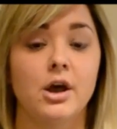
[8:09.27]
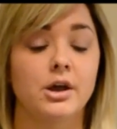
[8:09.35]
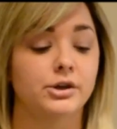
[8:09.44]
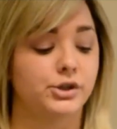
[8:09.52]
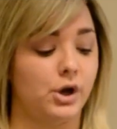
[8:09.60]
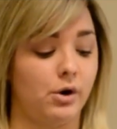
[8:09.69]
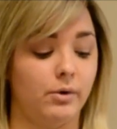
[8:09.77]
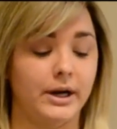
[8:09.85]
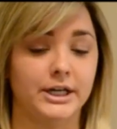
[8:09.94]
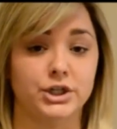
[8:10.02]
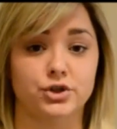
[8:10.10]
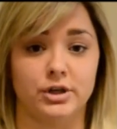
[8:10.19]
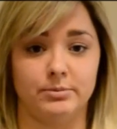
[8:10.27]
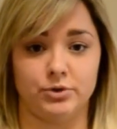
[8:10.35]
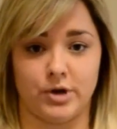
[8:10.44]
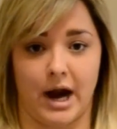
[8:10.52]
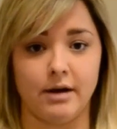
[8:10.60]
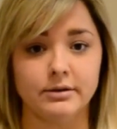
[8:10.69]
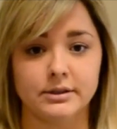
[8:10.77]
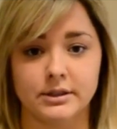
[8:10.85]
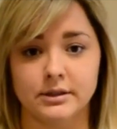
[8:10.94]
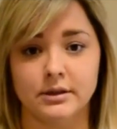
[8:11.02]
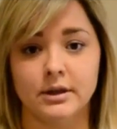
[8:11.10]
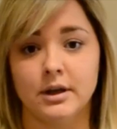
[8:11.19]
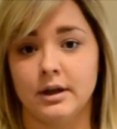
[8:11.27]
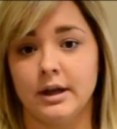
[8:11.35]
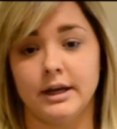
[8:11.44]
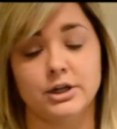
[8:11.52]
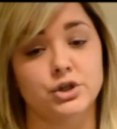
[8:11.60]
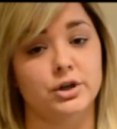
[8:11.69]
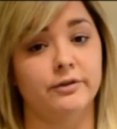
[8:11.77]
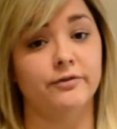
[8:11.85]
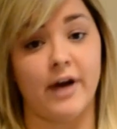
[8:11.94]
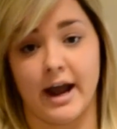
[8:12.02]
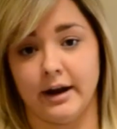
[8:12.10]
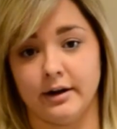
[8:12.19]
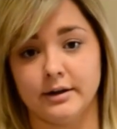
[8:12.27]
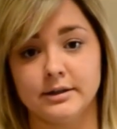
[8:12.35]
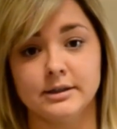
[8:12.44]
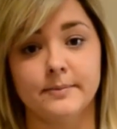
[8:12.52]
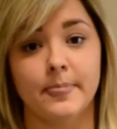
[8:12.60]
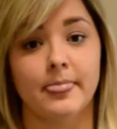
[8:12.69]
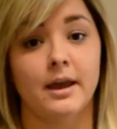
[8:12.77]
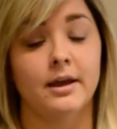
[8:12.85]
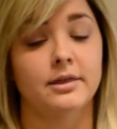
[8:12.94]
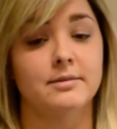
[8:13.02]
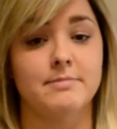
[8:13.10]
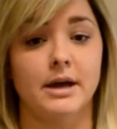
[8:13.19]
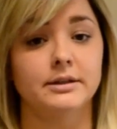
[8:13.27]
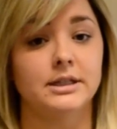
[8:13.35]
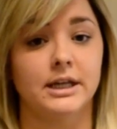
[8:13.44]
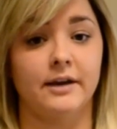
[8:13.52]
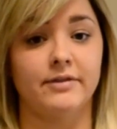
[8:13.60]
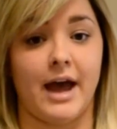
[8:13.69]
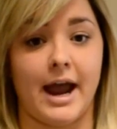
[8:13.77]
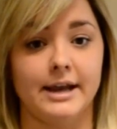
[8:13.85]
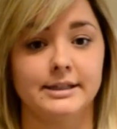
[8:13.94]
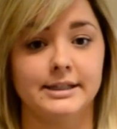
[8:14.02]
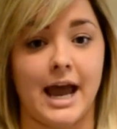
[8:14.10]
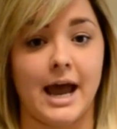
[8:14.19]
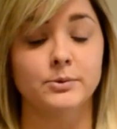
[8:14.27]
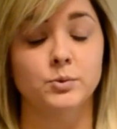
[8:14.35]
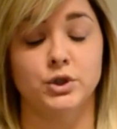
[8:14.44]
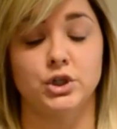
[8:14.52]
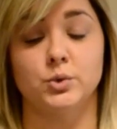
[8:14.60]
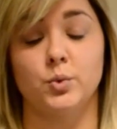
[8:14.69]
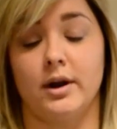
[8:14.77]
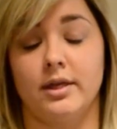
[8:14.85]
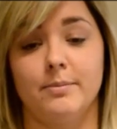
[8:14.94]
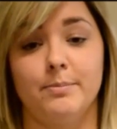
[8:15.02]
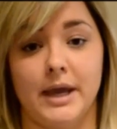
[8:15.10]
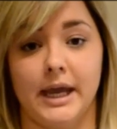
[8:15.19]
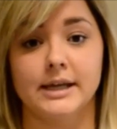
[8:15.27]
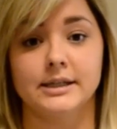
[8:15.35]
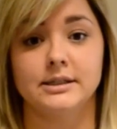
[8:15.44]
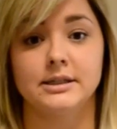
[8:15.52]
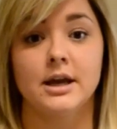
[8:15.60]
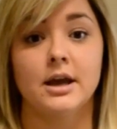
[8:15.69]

So extreme droughts, extreme fires, the melting of the ice caps, which is one of the biggest